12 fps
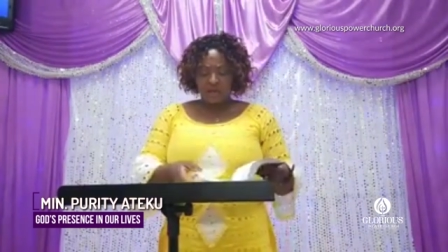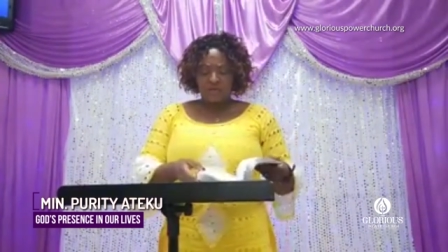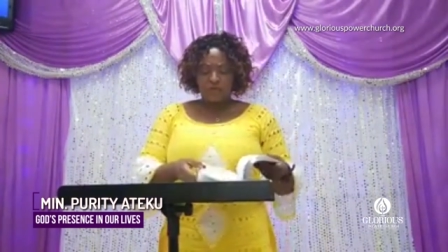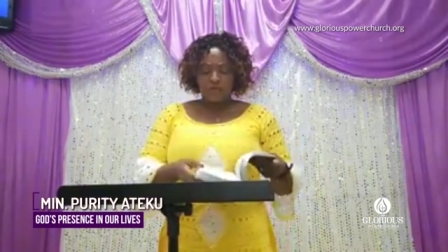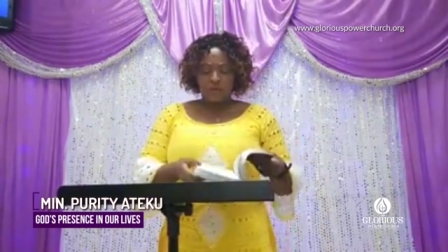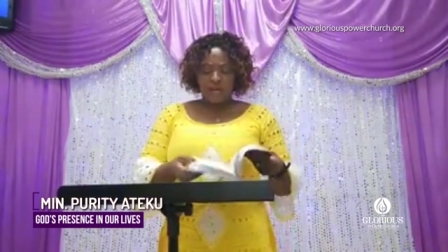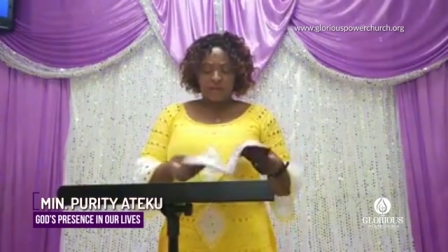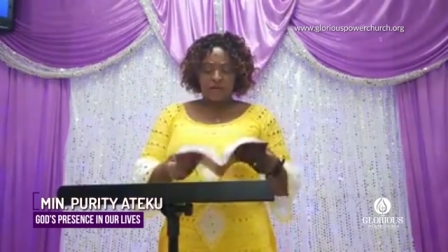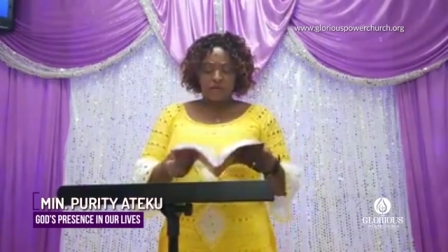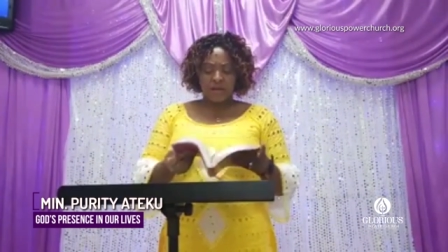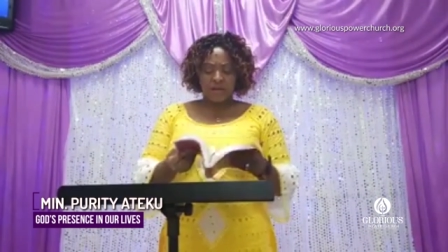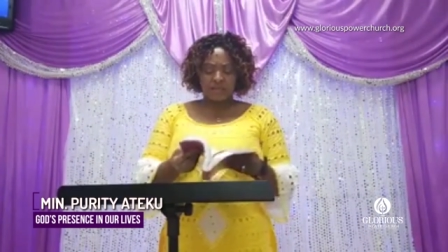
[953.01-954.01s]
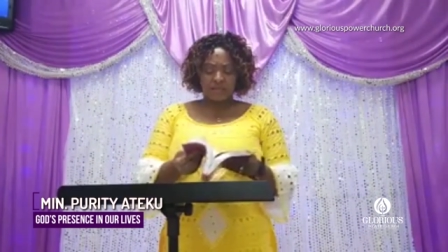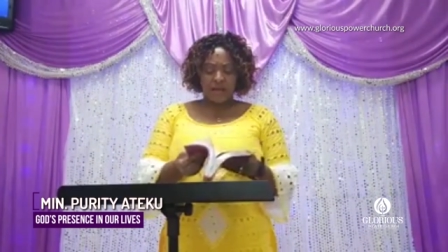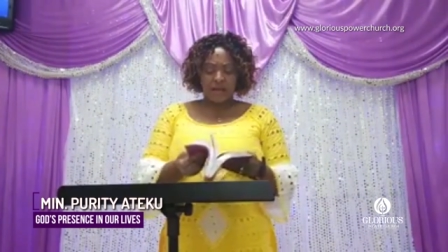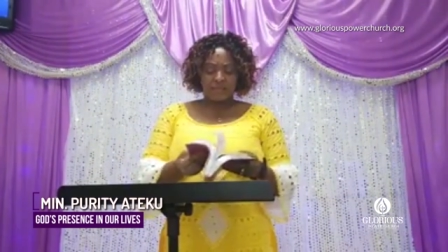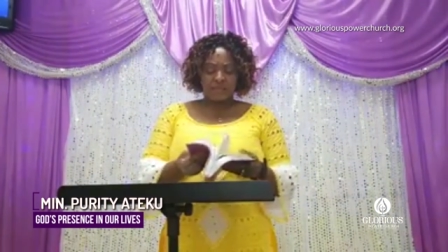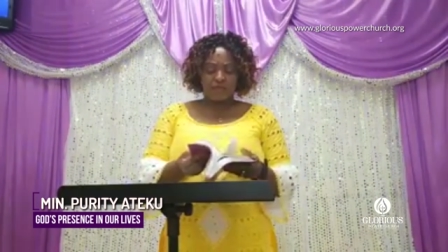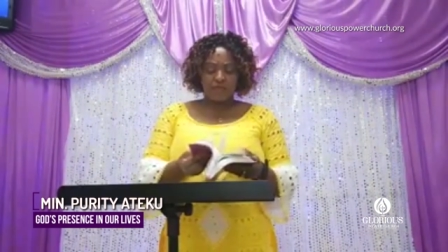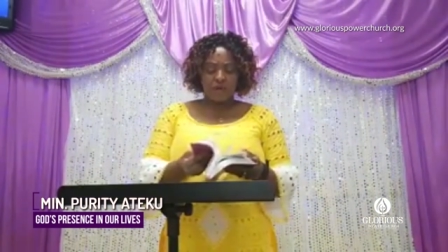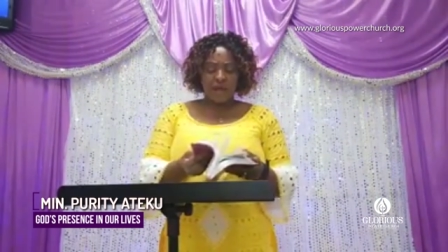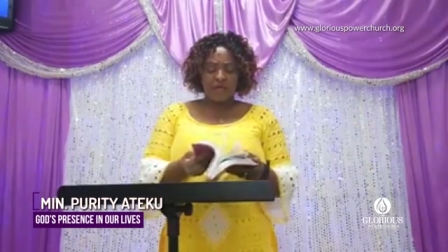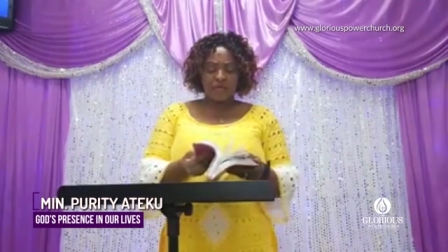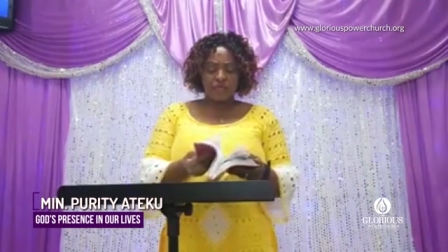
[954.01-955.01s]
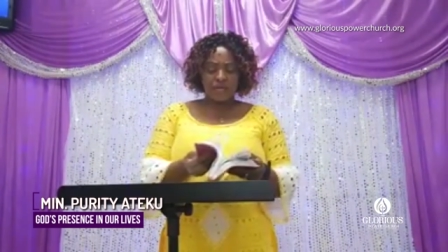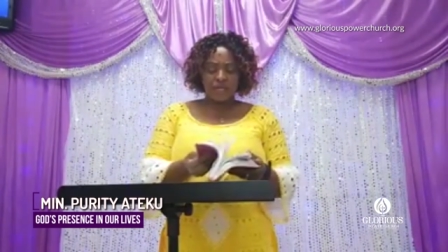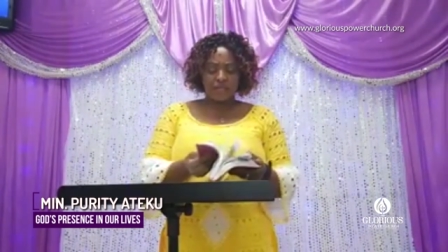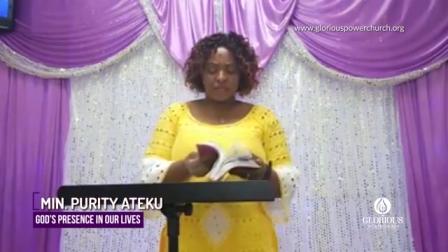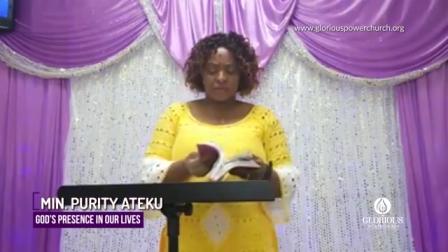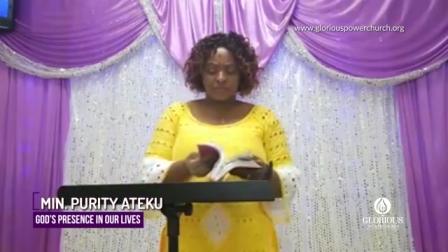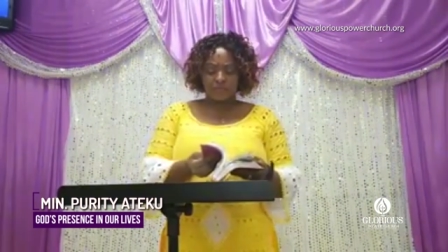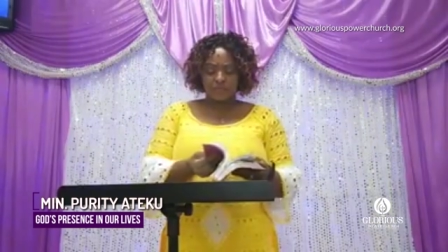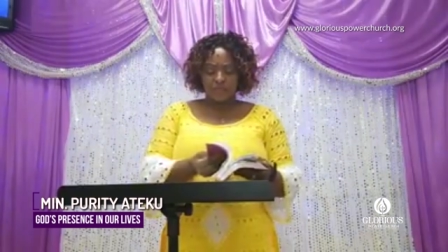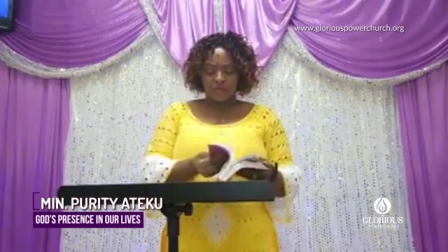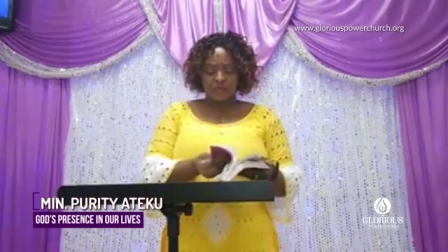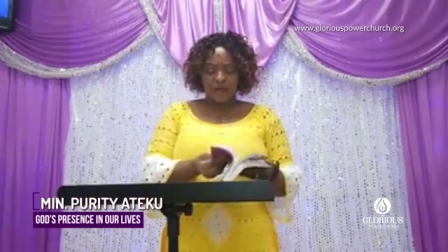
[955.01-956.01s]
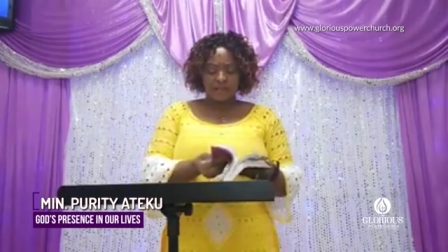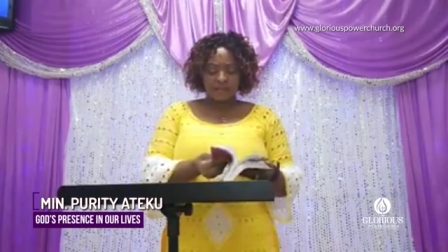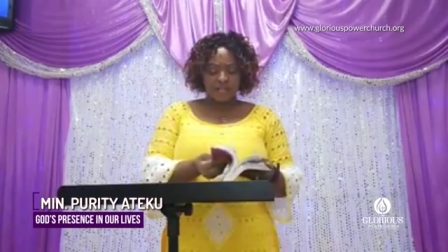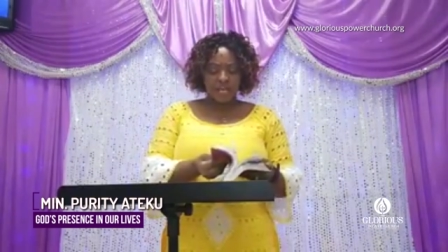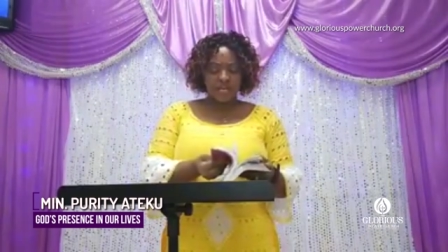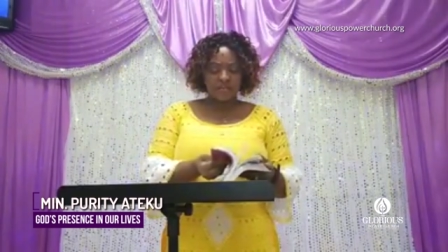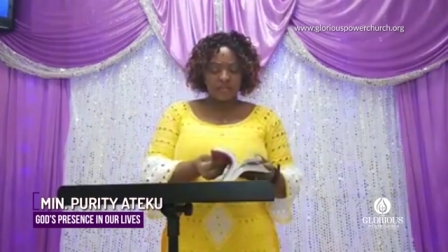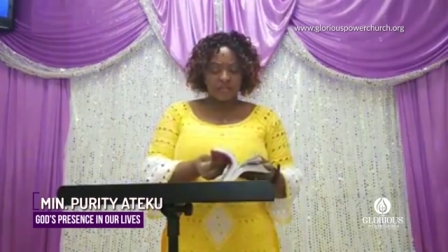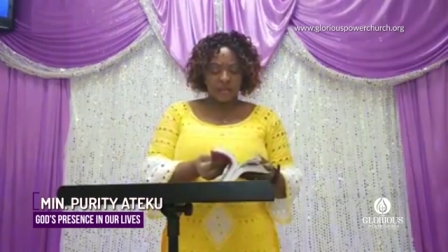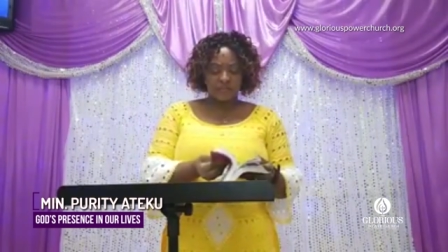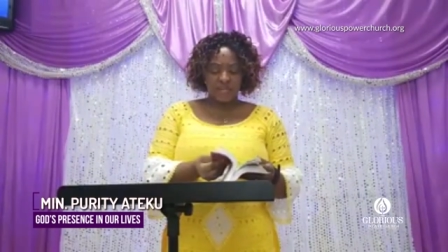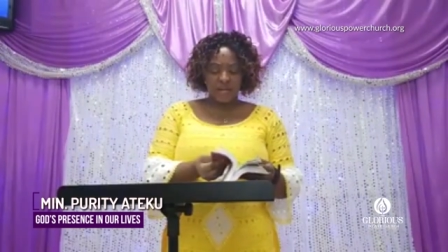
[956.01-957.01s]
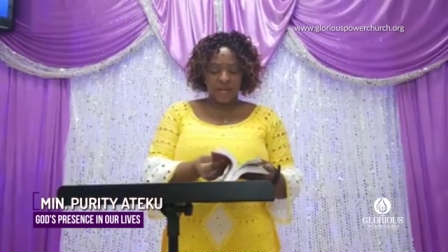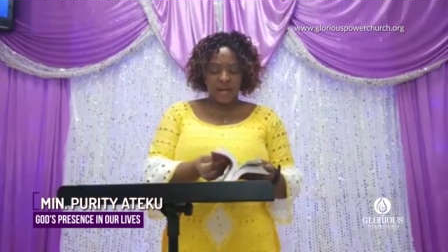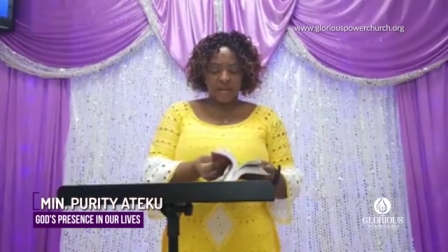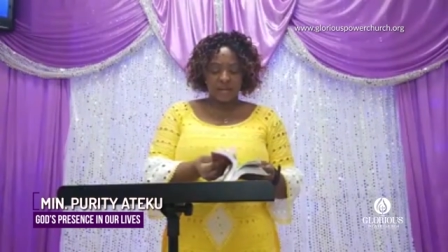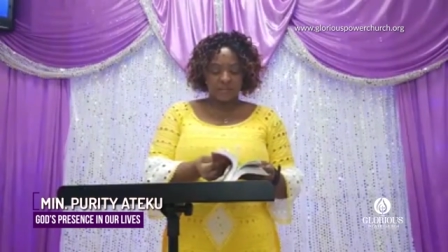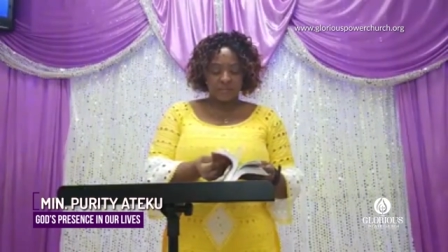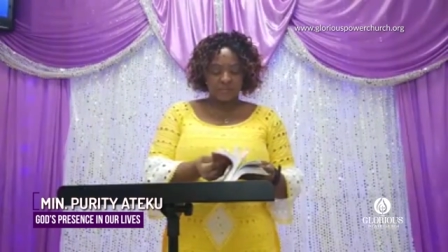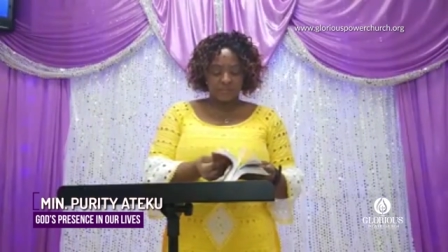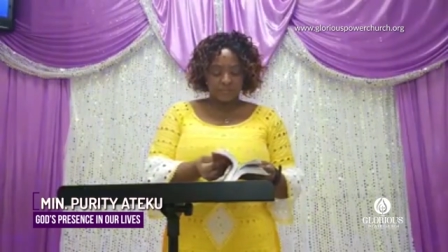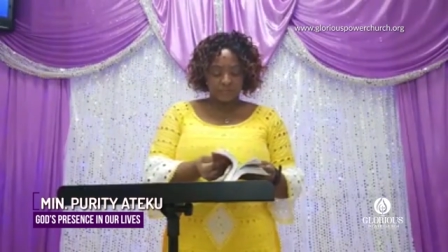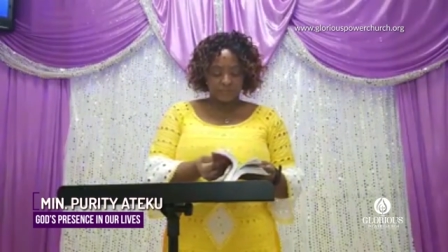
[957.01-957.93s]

if you can look at, um, if you can read First Kings chapter 9,